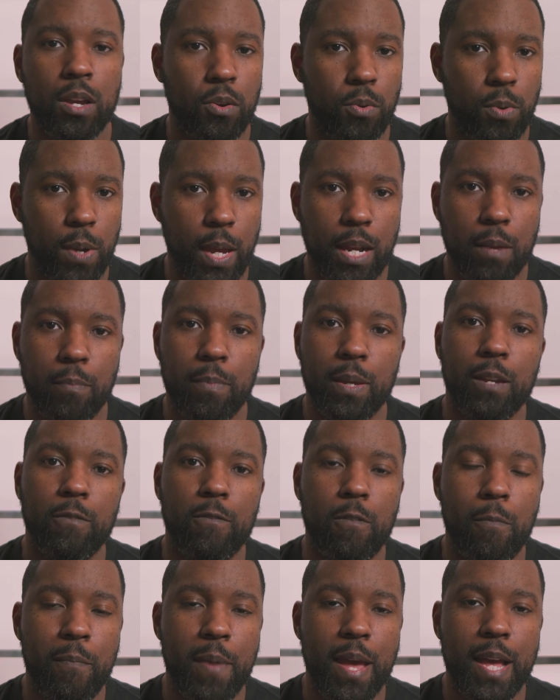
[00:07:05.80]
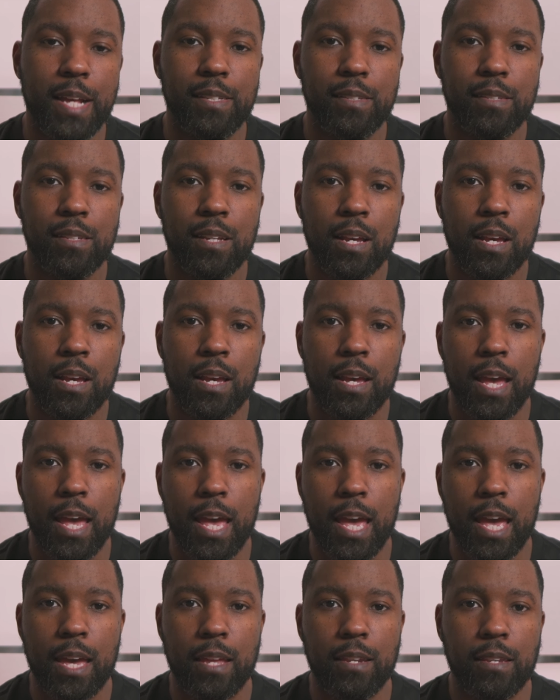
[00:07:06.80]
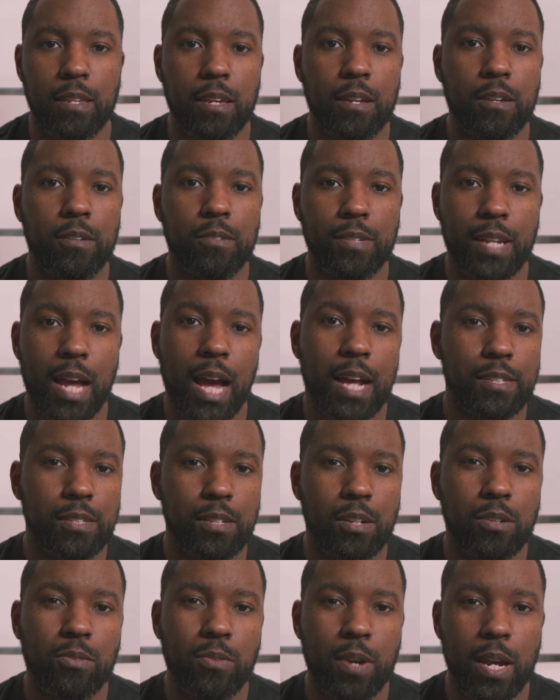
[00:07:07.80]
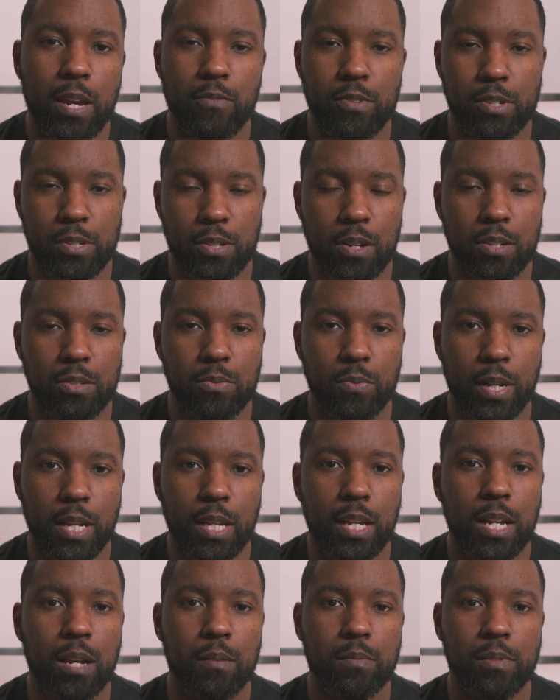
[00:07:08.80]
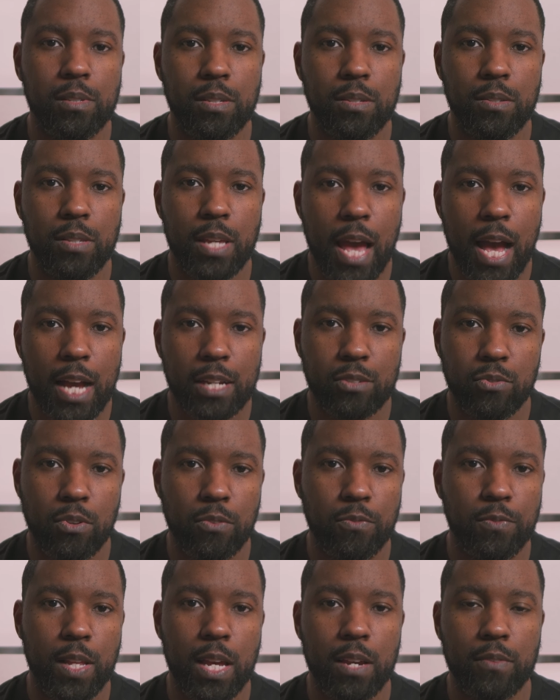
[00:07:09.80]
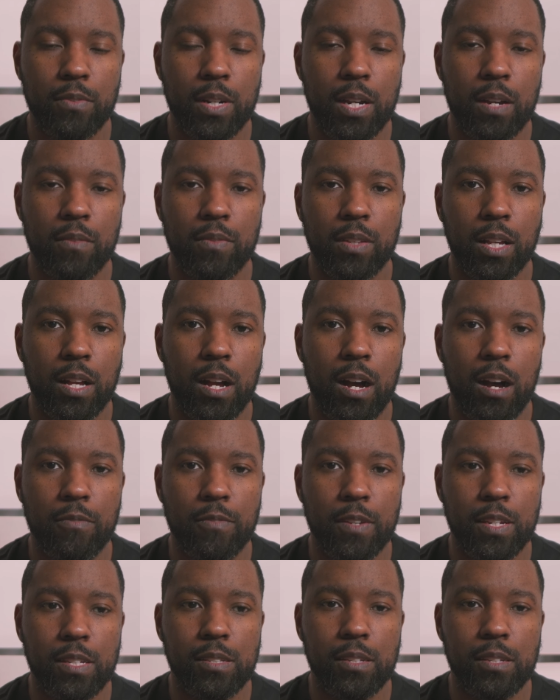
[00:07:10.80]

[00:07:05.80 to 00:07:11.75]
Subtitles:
create a bit of a mess and yield not so great results when it comes to the actual flavor of the coffee.